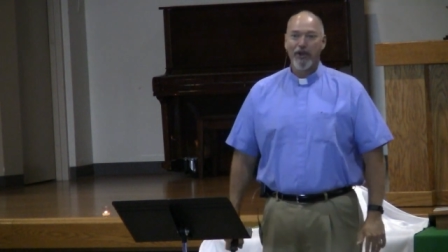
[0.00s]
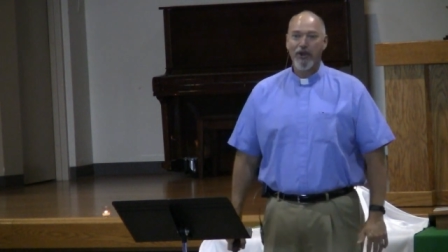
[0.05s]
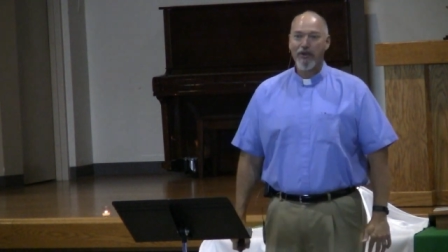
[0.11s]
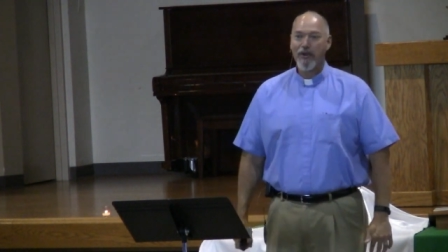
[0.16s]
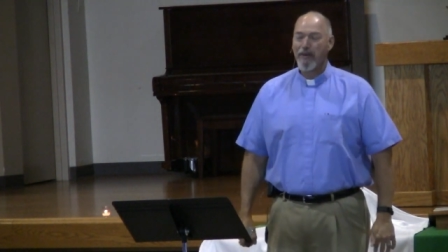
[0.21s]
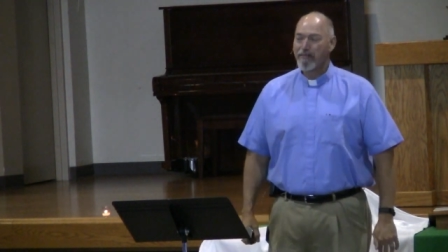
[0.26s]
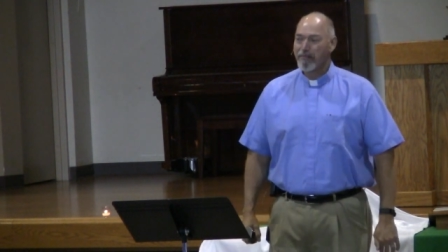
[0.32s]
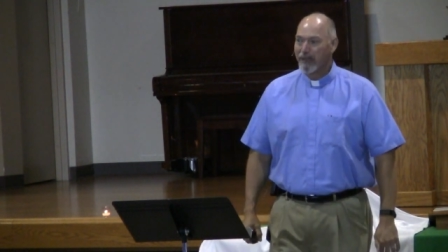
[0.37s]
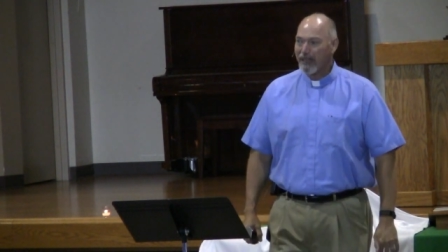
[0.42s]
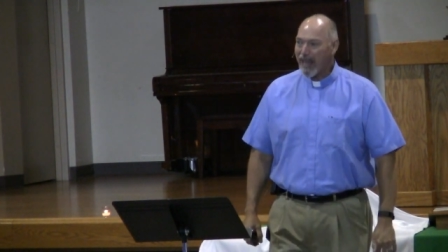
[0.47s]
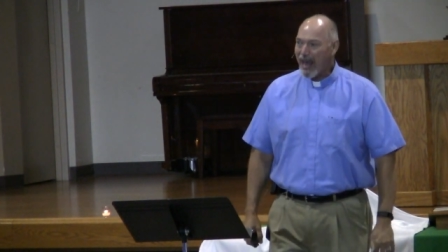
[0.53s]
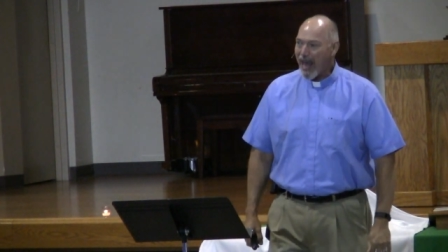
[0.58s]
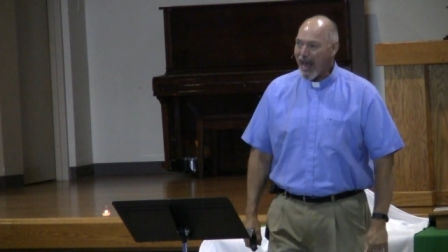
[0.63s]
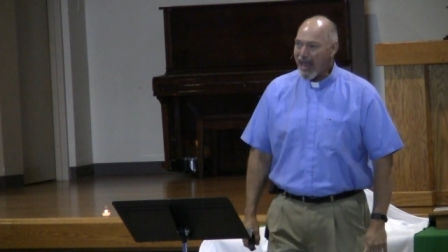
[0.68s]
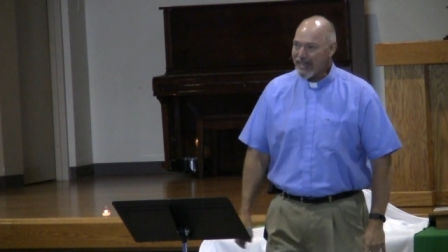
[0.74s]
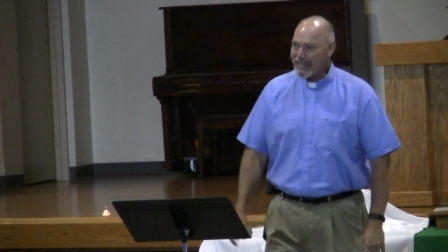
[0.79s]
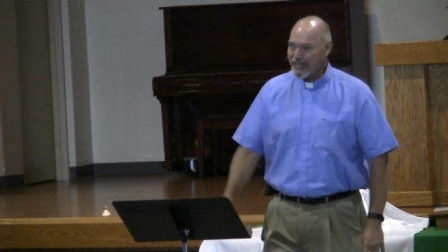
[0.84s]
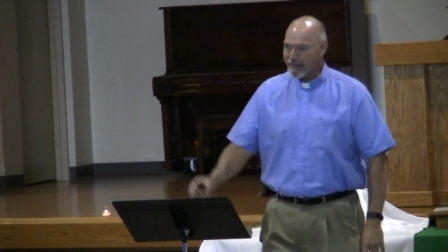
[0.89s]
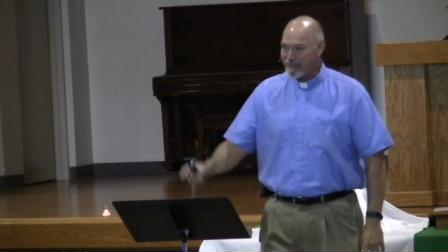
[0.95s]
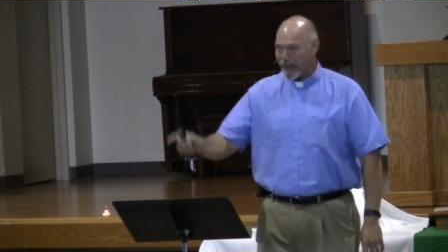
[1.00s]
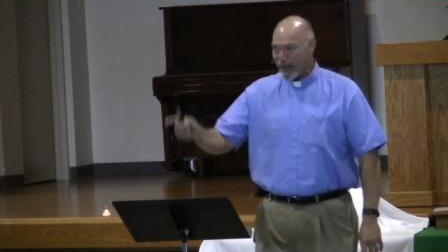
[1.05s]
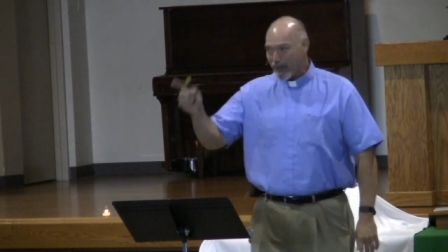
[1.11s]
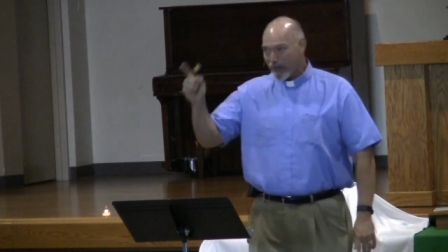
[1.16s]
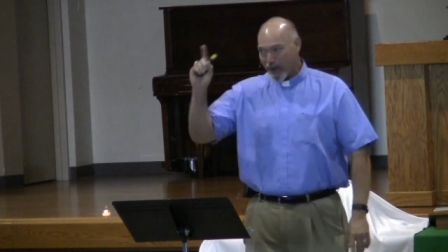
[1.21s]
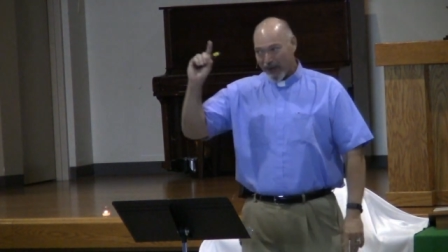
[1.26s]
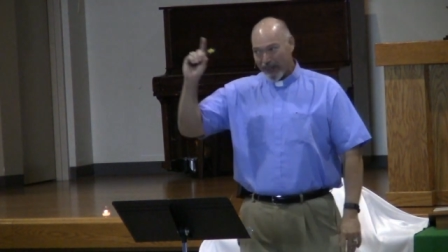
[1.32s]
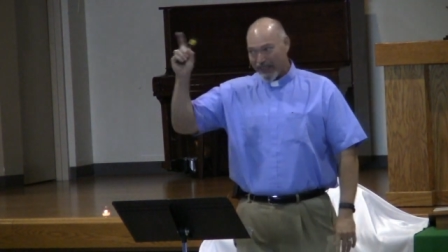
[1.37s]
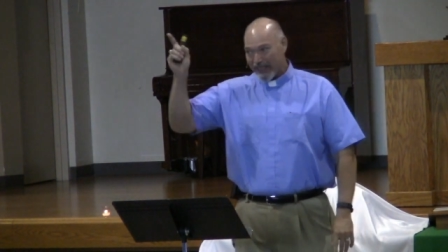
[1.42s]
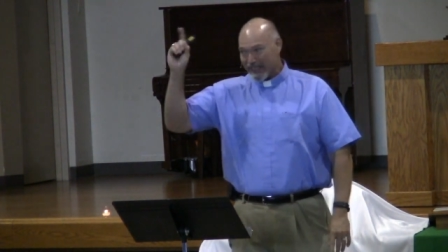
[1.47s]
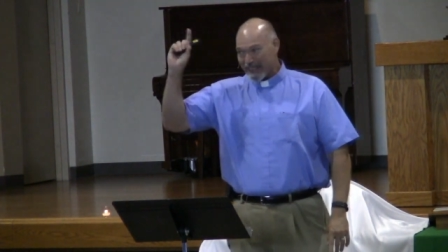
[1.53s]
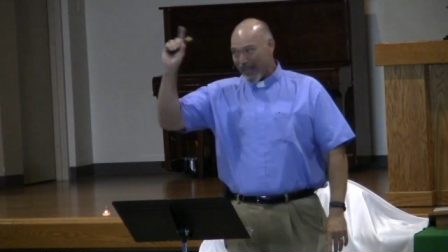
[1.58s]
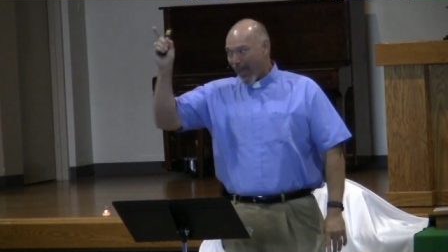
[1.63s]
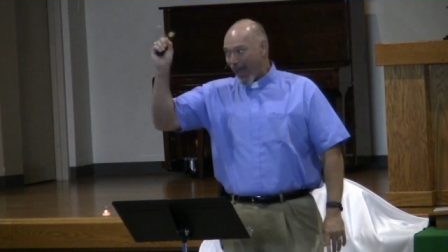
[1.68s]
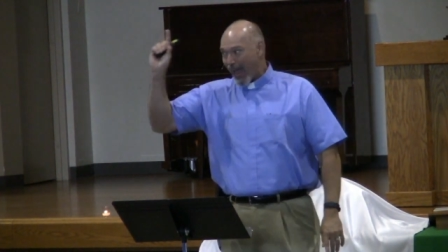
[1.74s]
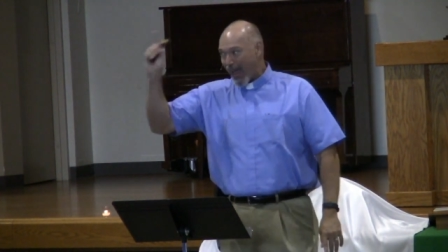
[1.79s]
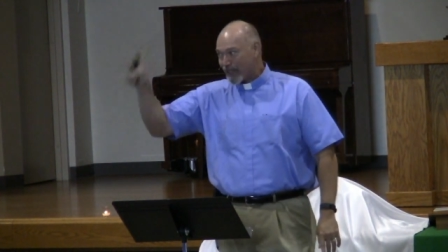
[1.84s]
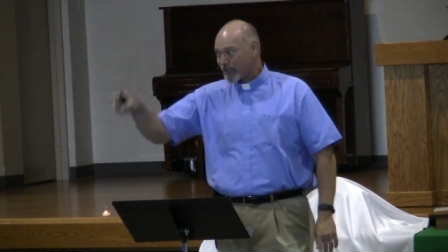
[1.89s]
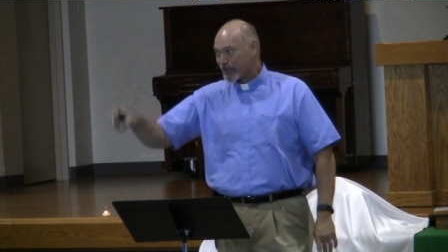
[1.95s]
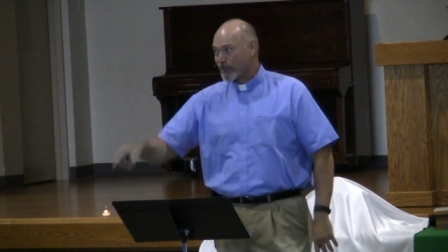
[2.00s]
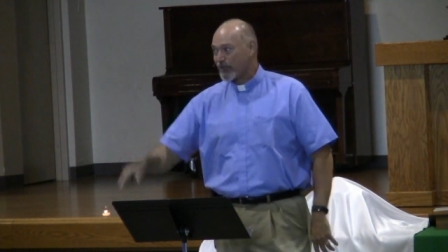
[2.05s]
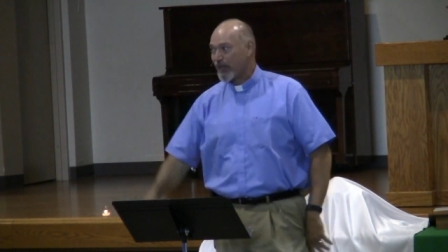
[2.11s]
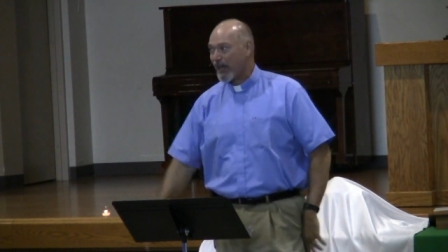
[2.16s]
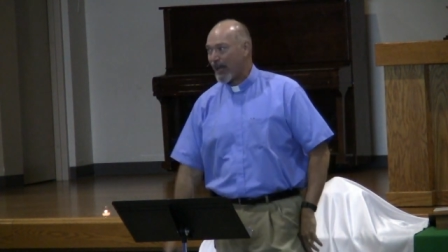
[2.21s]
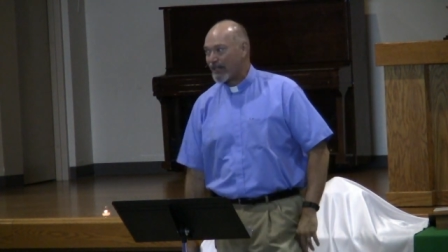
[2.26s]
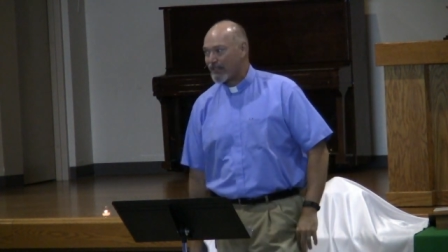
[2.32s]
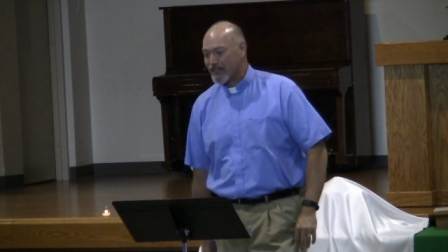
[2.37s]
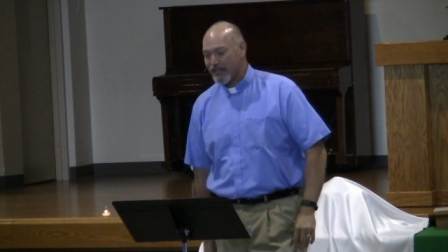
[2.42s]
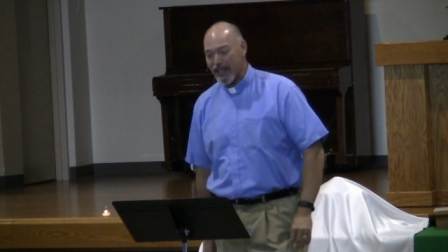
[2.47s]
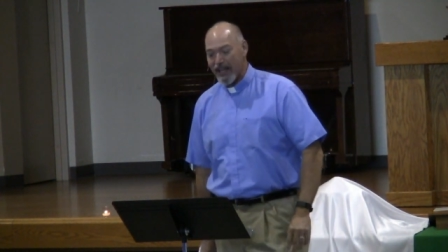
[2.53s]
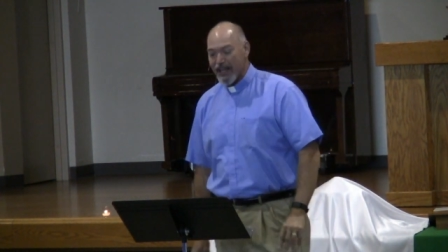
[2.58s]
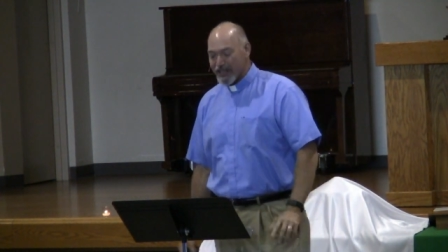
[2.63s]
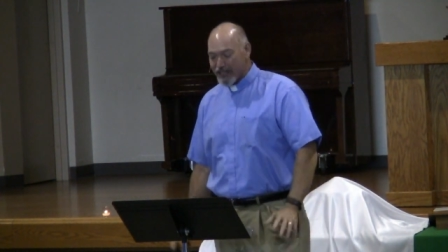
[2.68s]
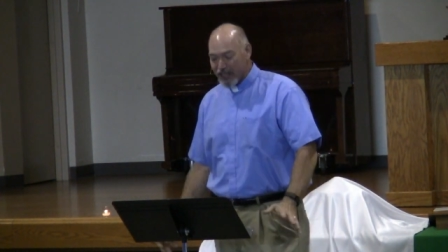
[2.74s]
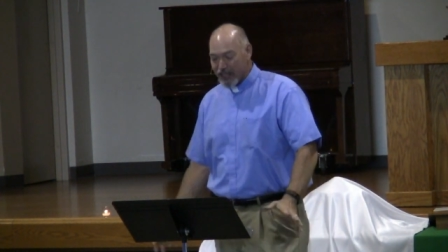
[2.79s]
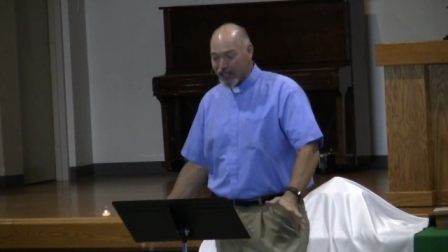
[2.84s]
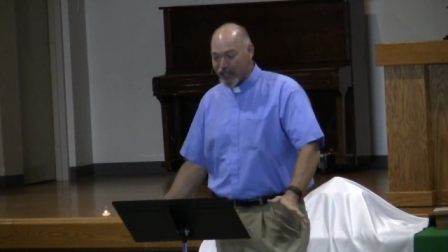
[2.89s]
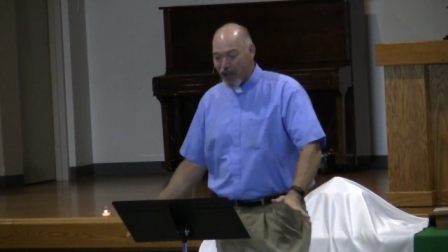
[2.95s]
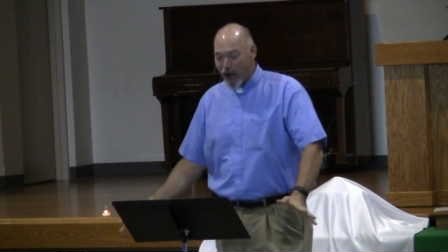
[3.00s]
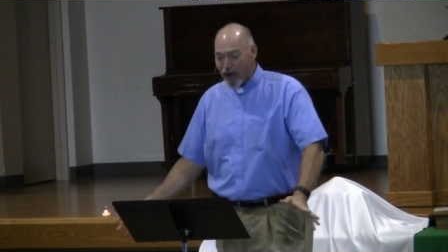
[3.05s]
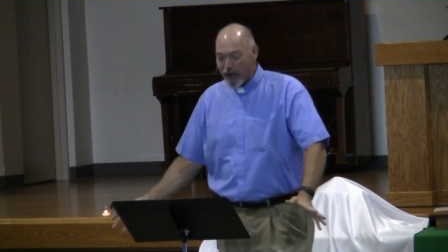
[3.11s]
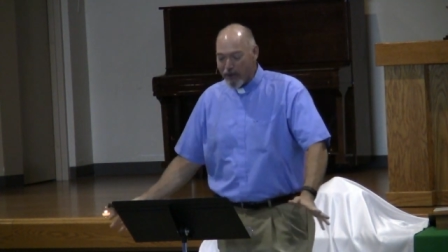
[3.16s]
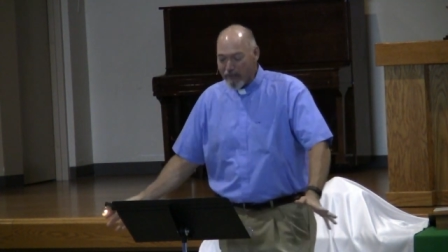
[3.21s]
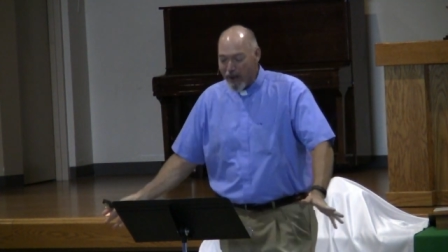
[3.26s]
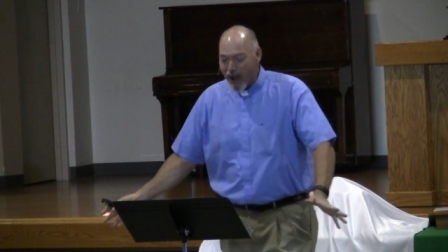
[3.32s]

who applied to be one of these astronauts to go to